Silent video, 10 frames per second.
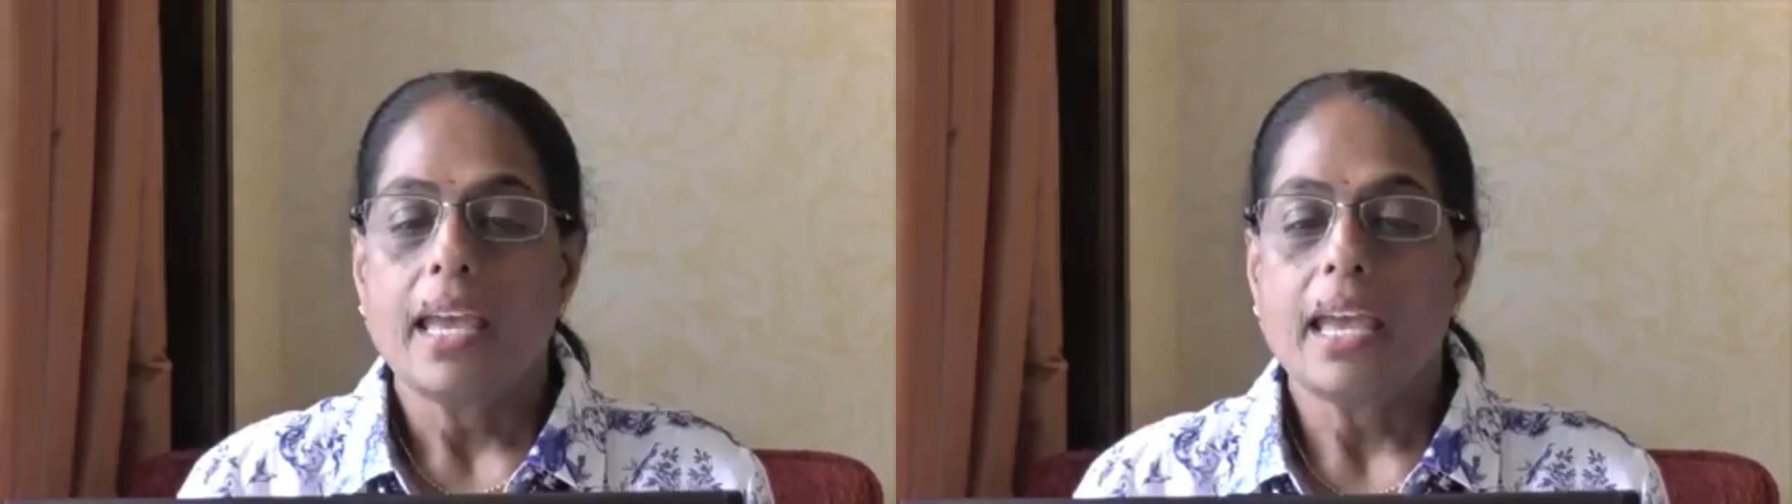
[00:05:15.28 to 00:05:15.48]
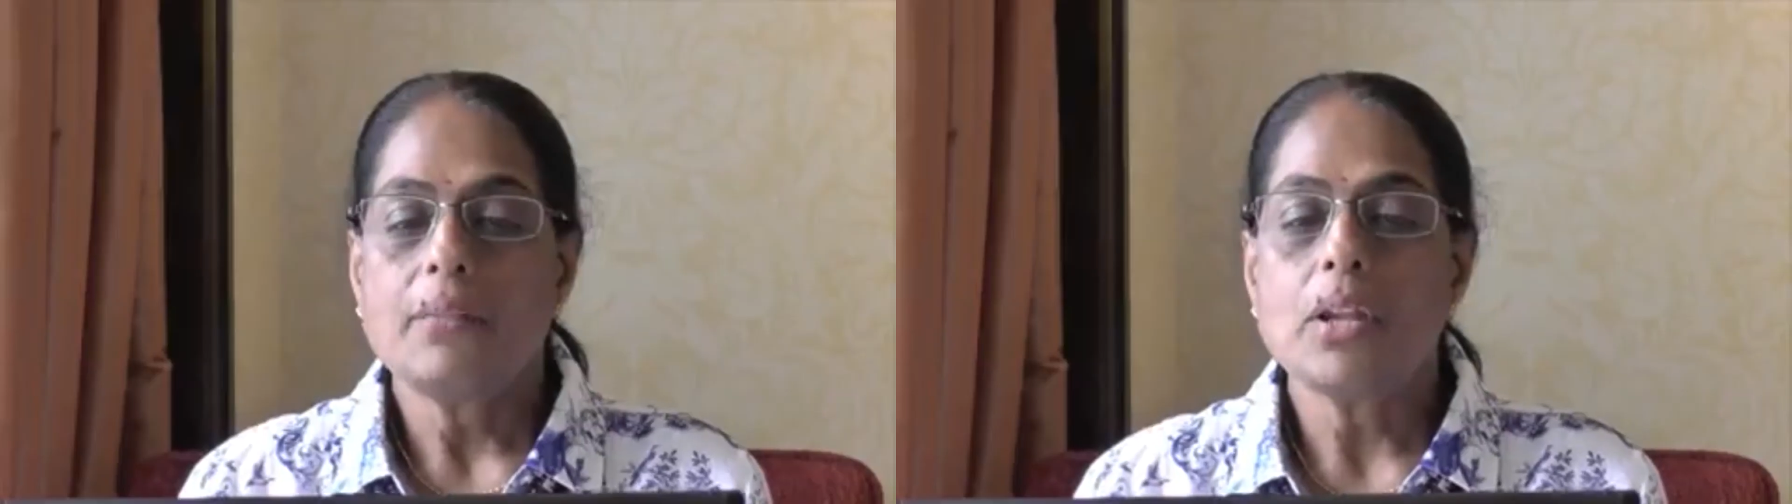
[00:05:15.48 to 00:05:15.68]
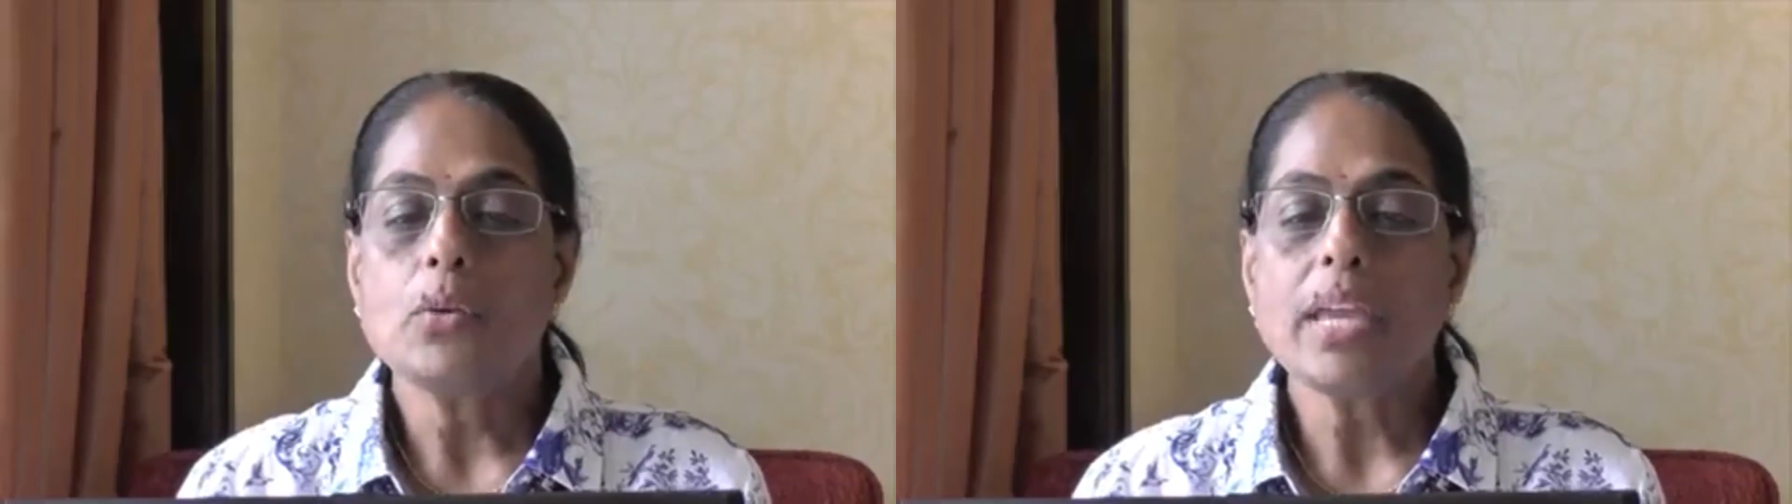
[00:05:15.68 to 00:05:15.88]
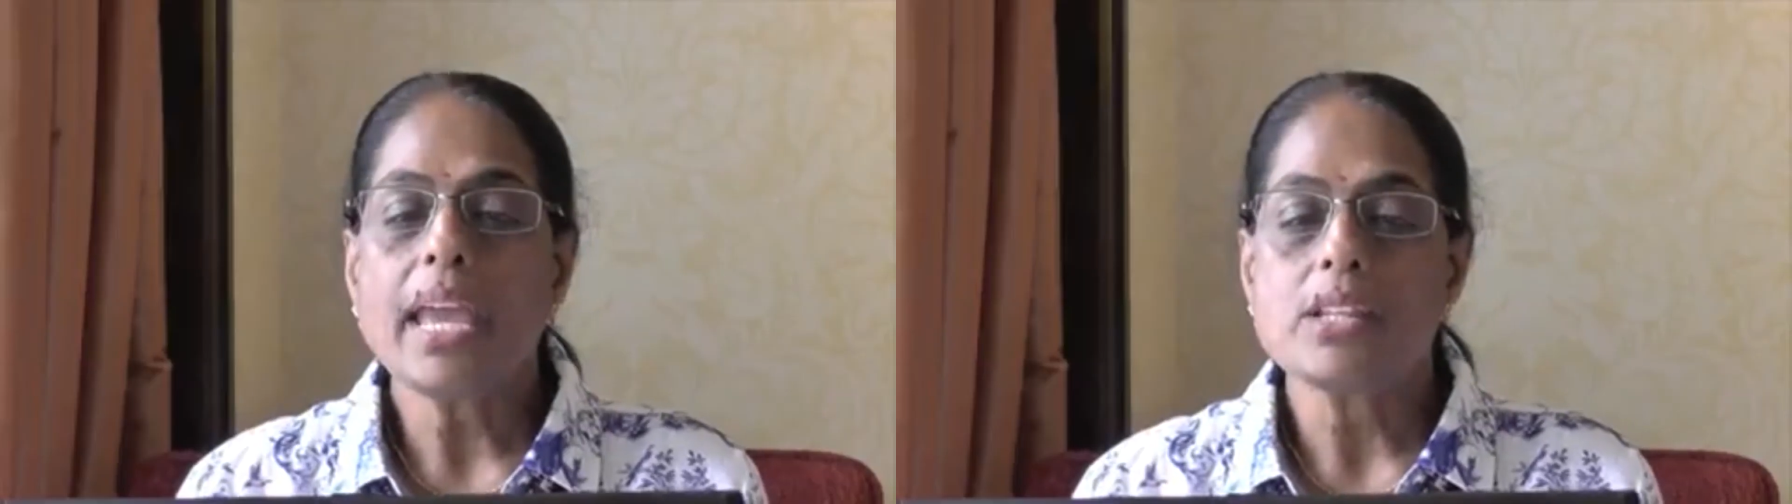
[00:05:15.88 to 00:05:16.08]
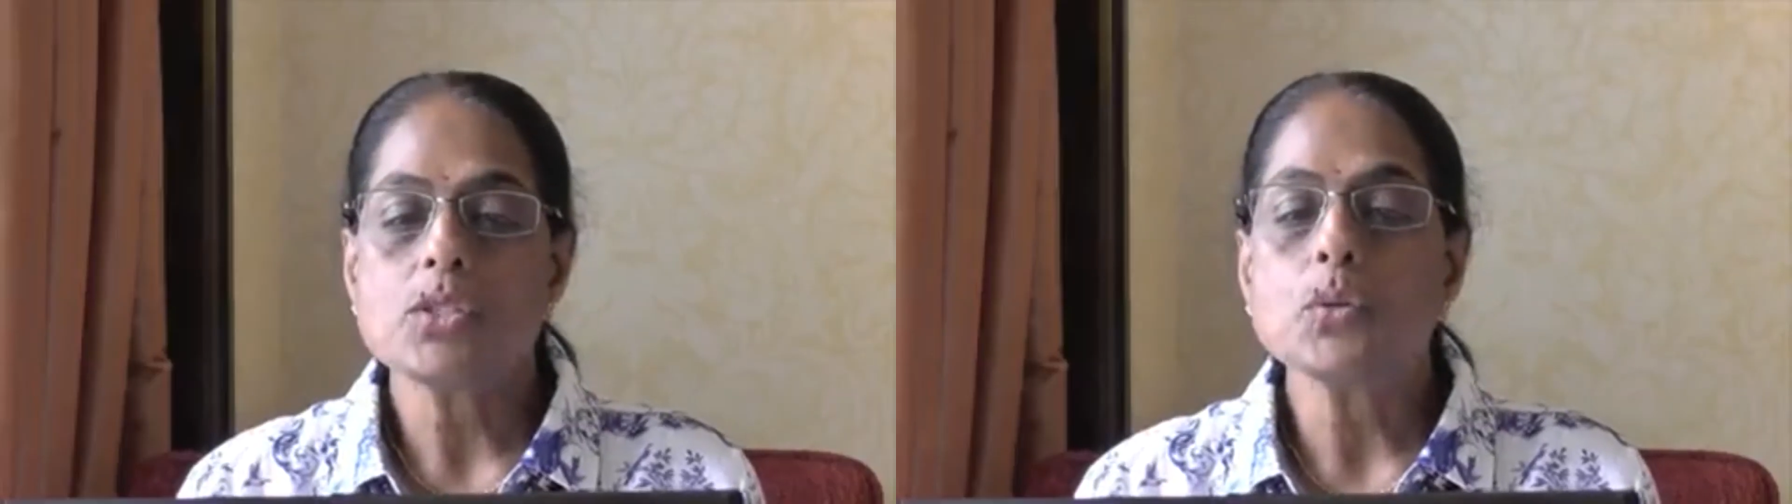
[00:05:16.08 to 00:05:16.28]
And we're looking
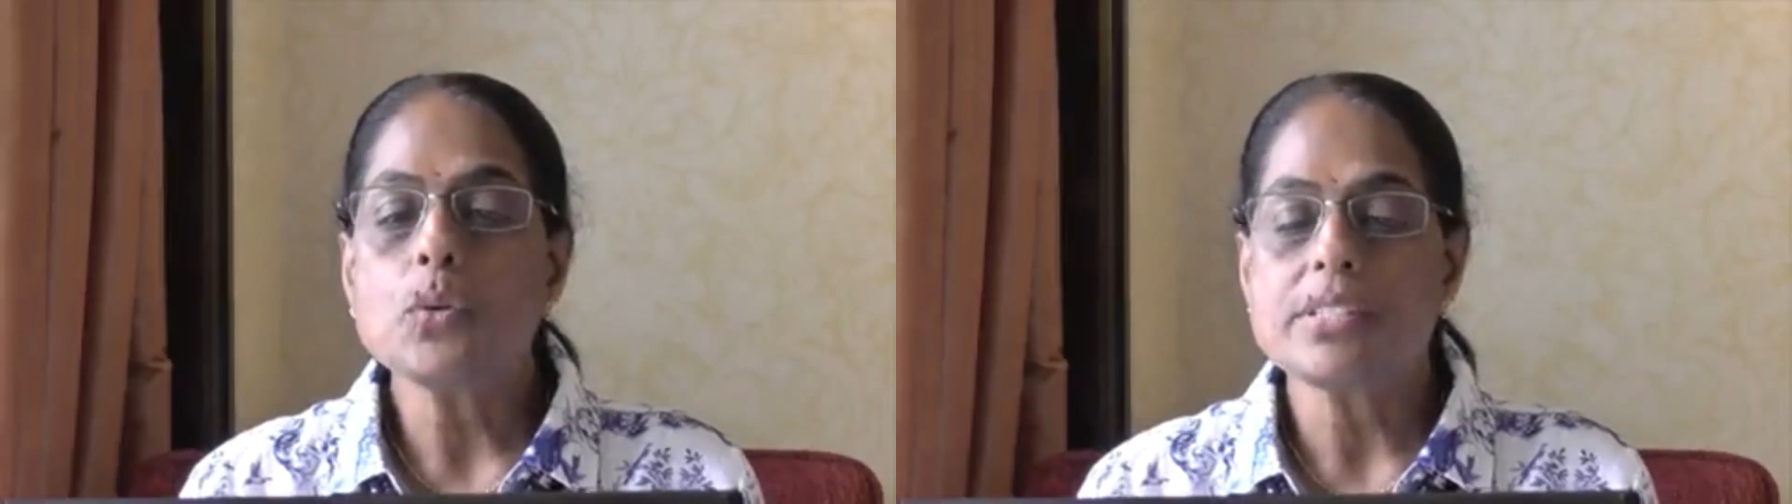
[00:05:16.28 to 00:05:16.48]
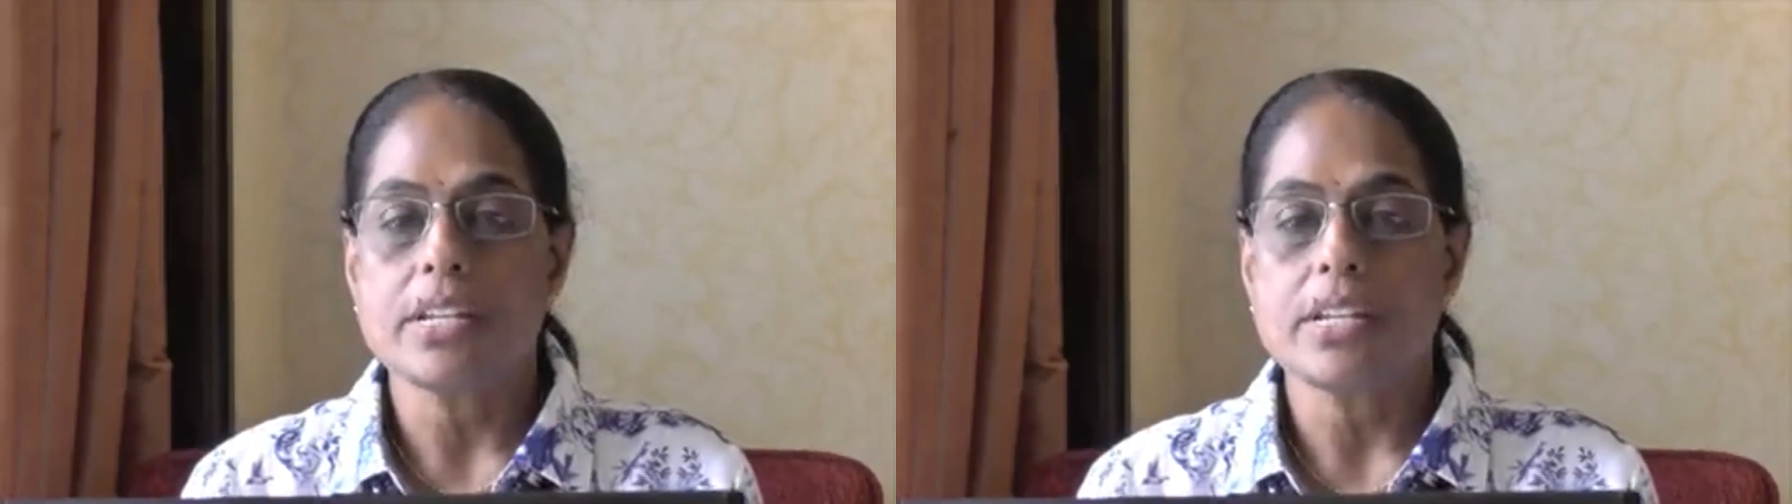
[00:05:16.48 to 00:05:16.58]
at schools